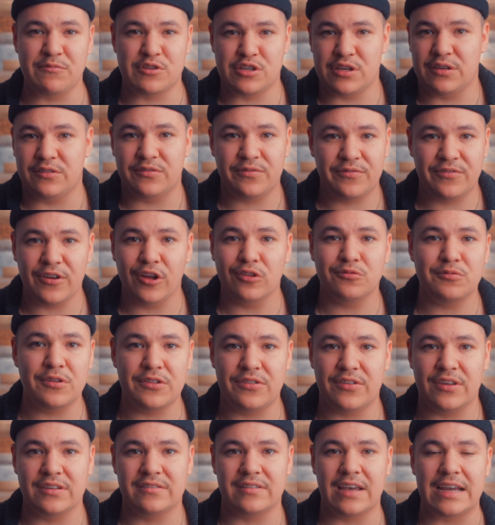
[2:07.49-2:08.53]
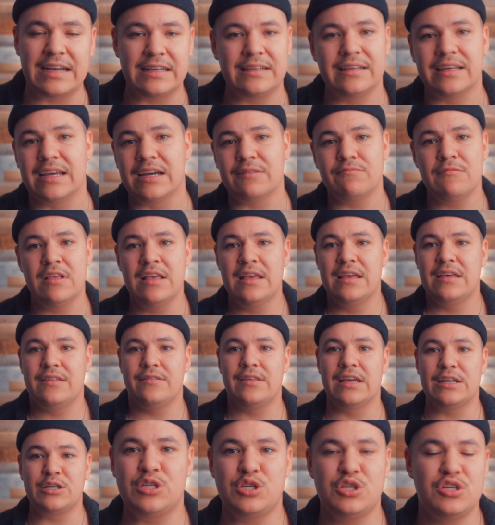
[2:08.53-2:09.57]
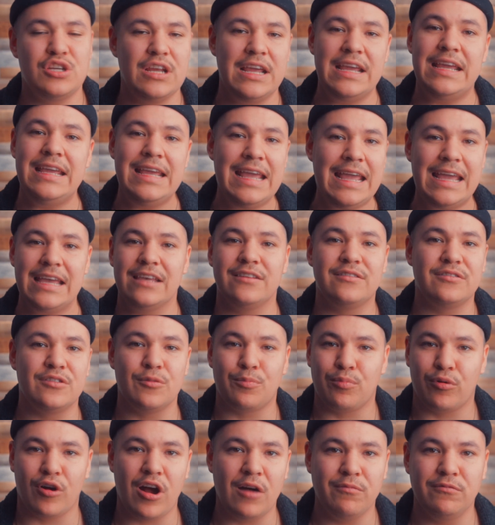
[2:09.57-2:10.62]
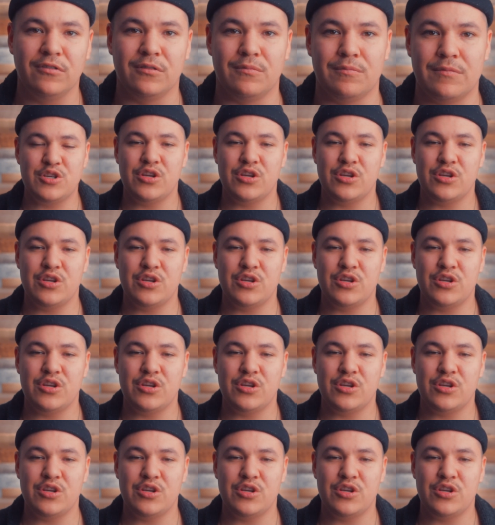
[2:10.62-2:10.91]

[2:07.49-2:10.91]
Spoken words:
She's filled with this idea that she is the problem.